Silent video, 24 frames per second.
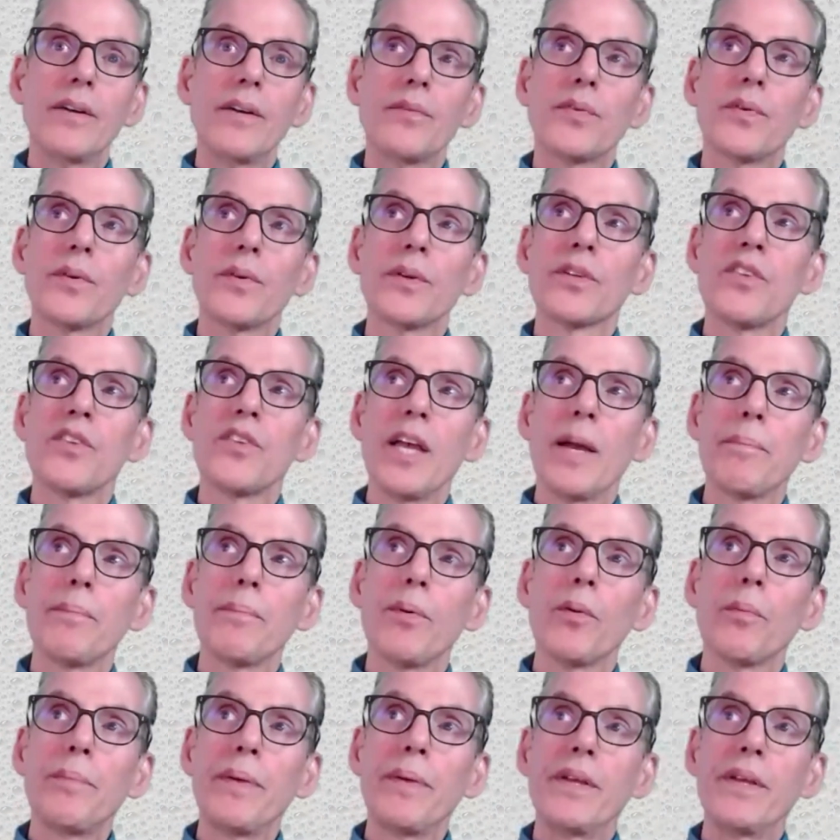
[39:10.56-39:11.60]
for
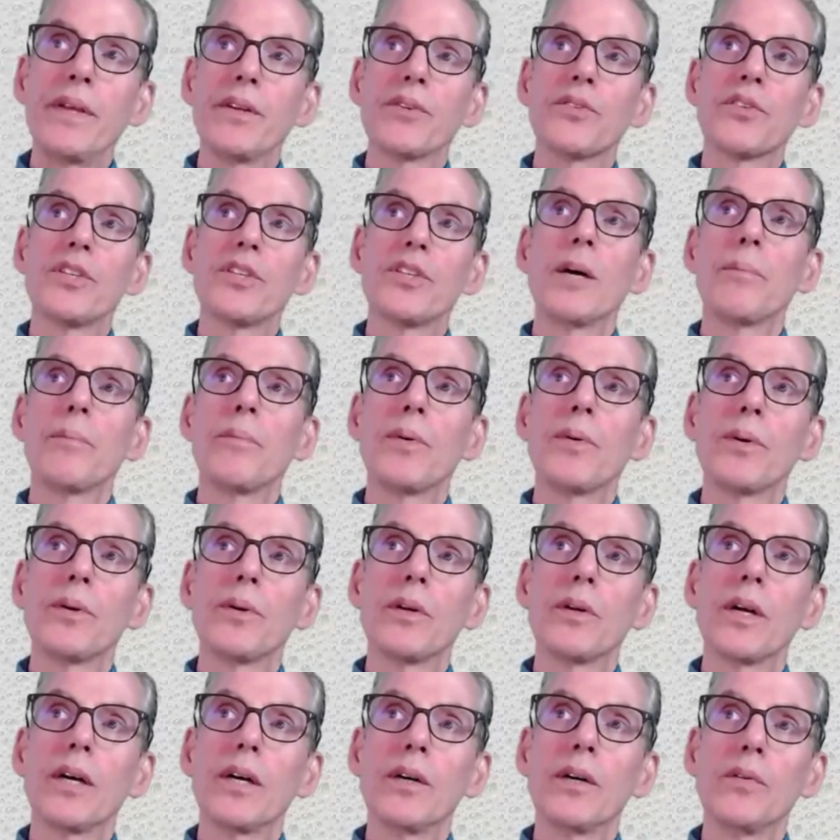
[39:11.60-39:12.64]
example, there's a
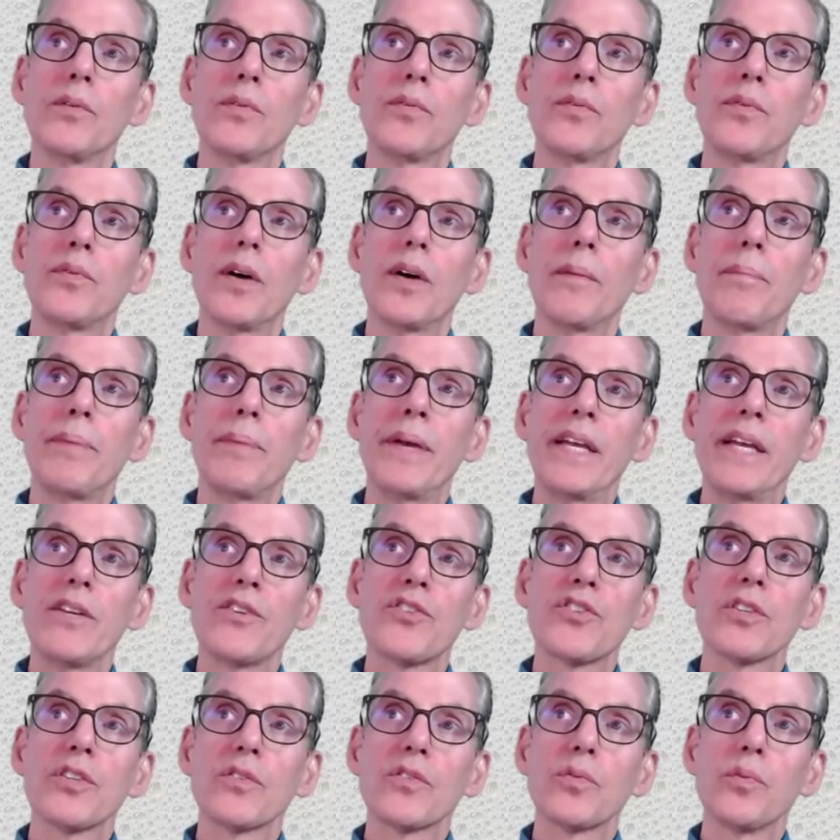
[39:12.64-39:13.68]
number of
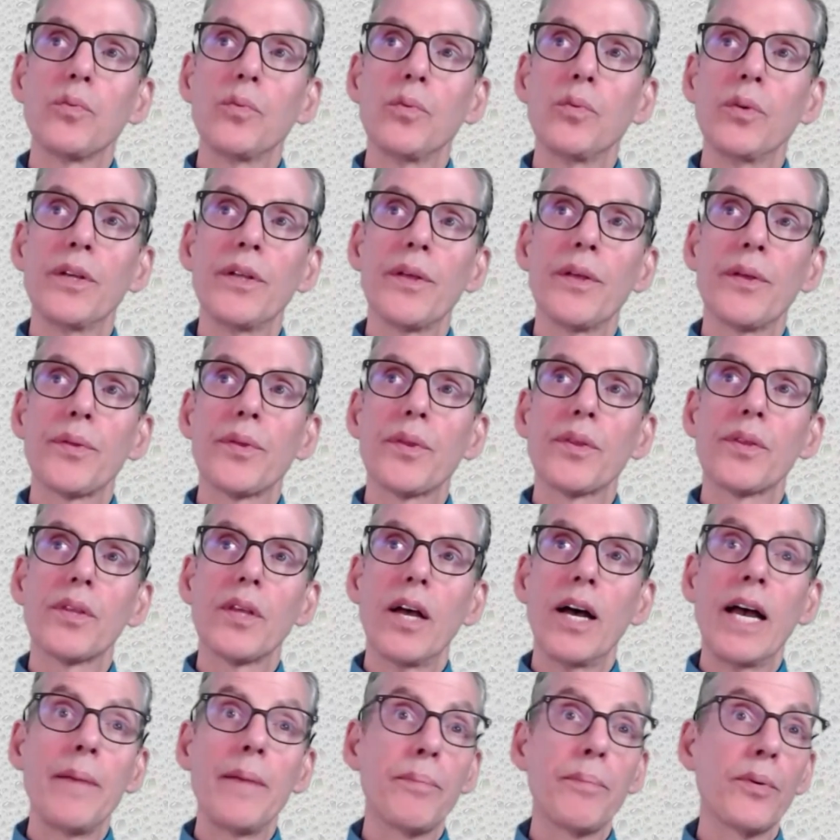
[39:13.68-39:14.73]
patients with
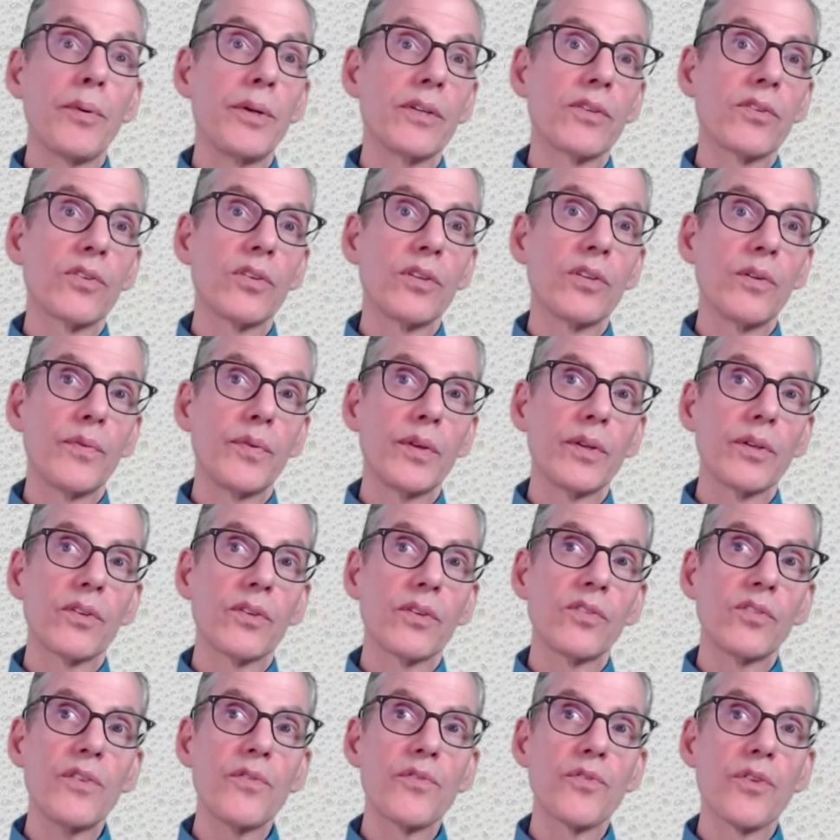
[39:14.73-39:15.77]
hypereosinophilic
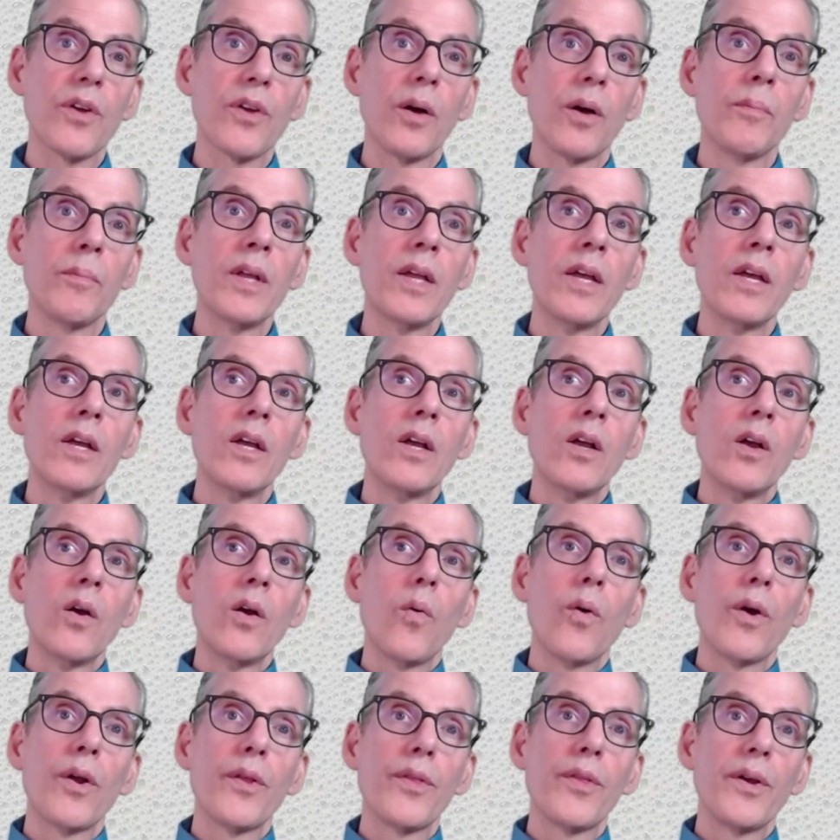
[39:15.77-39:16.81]
syndrome
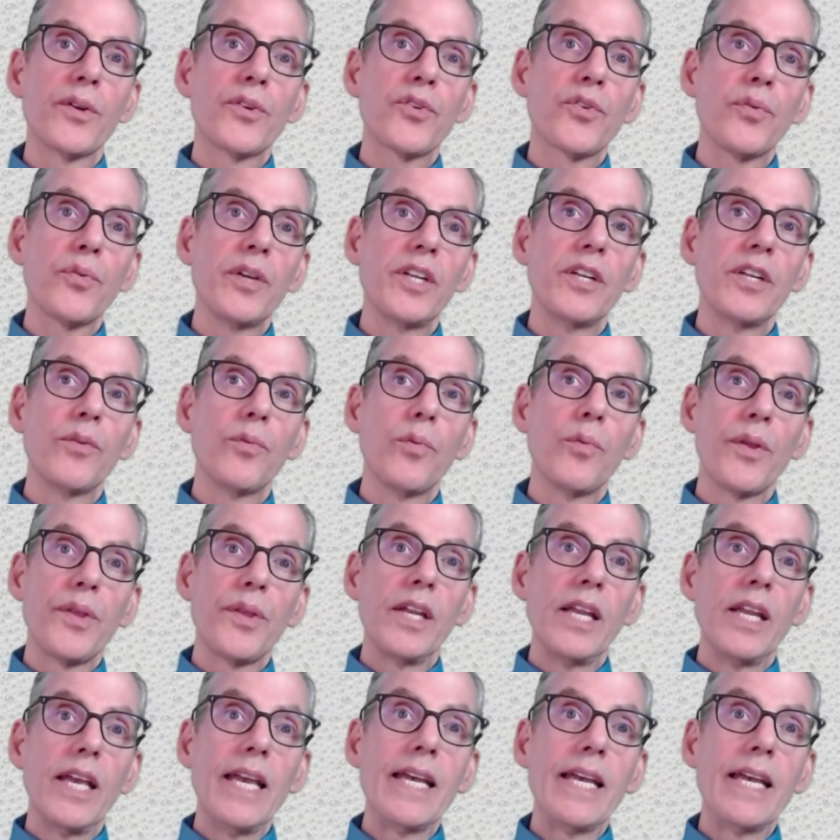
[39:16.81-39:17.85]
where they're treated with
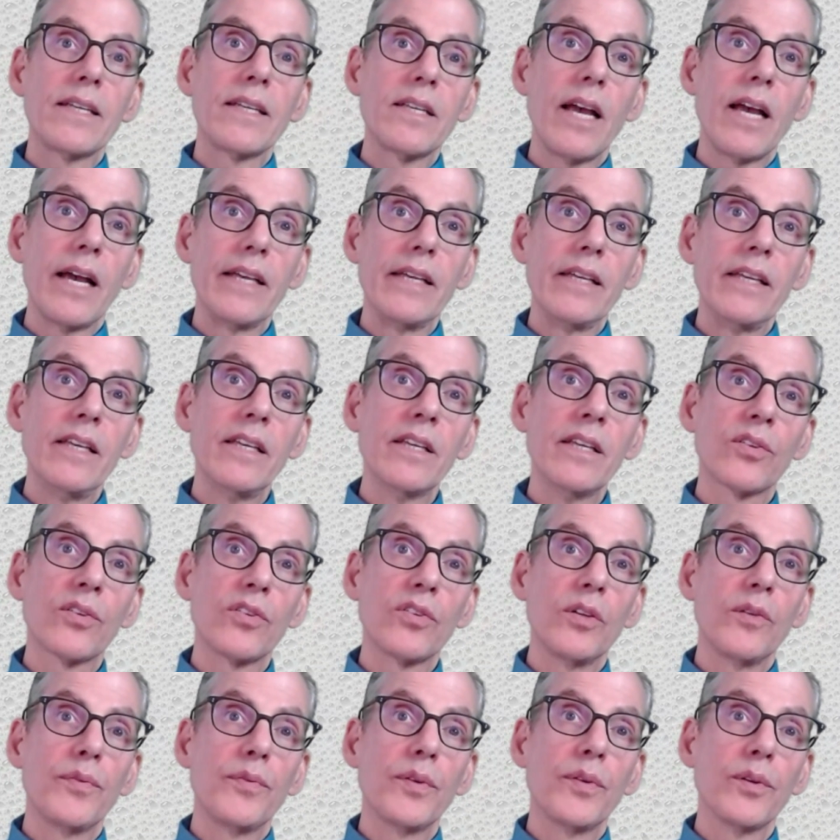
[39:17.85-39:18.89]
an
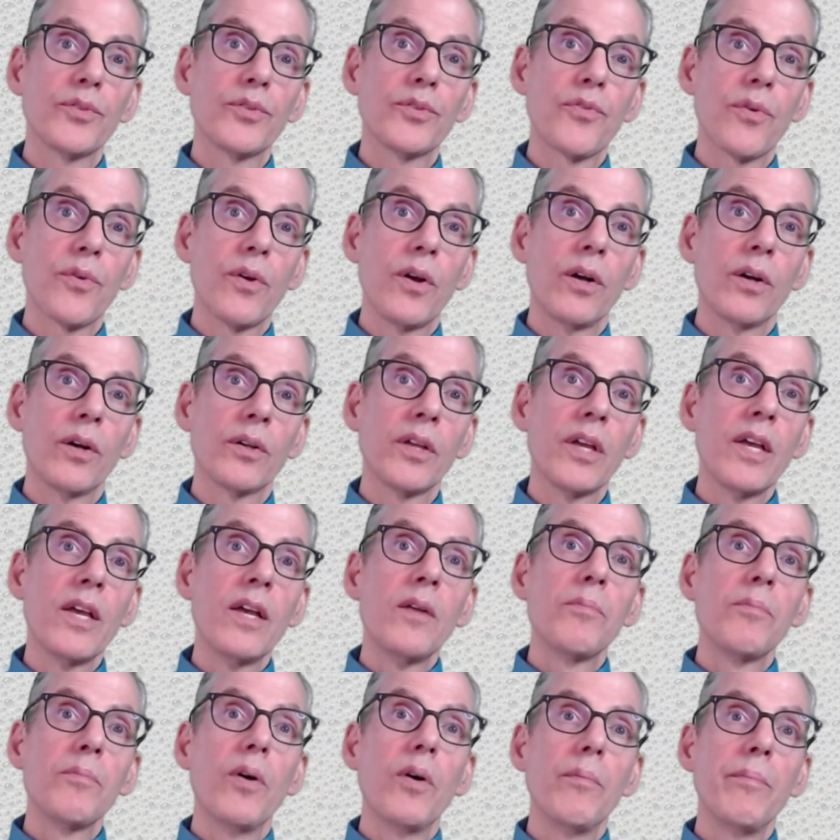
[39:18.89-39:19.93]
anti-eosinophil drug,
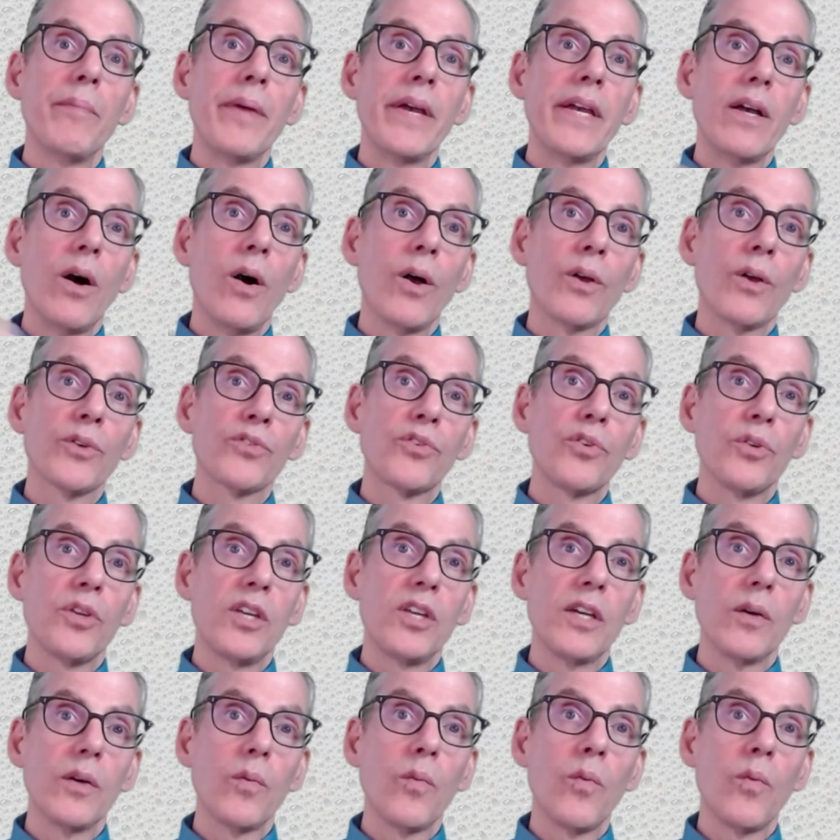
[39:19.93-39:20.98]
but may also
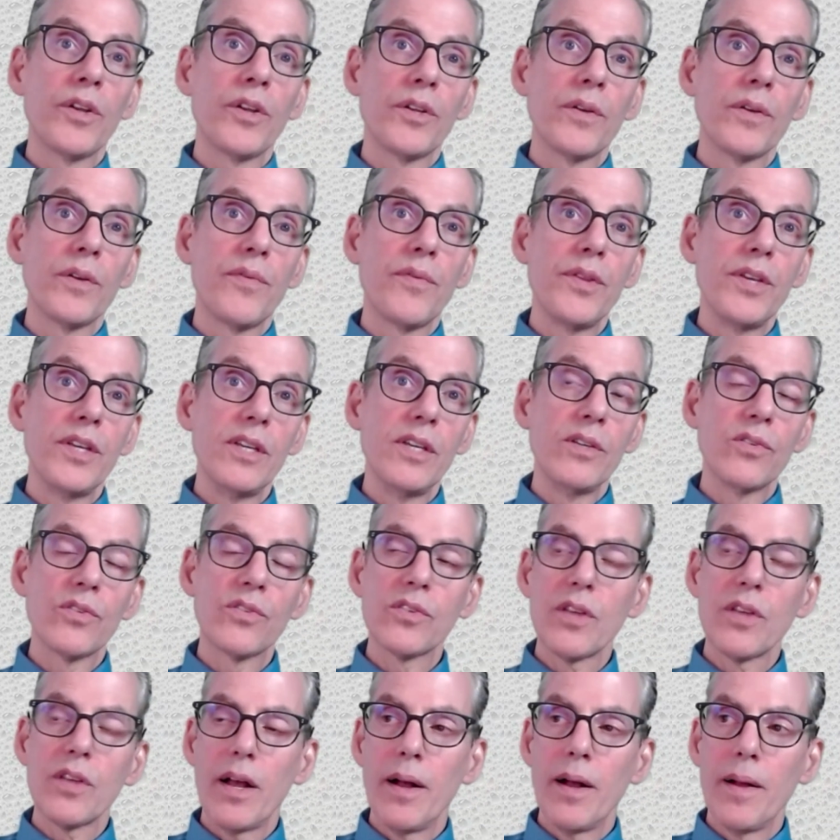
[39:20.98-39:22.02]
get one of
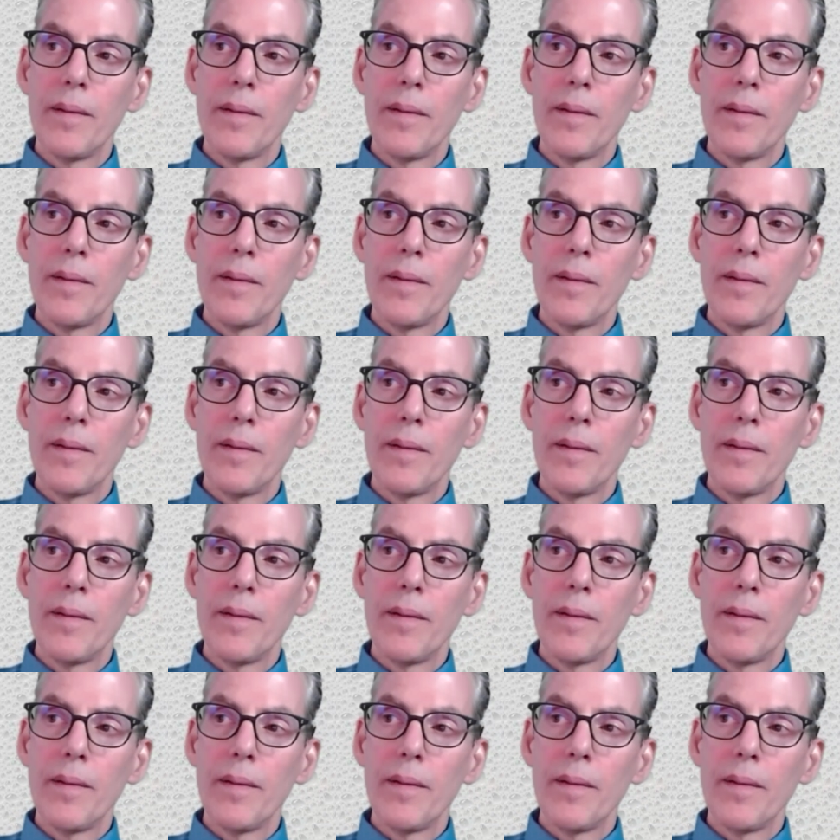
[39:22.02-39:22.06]
these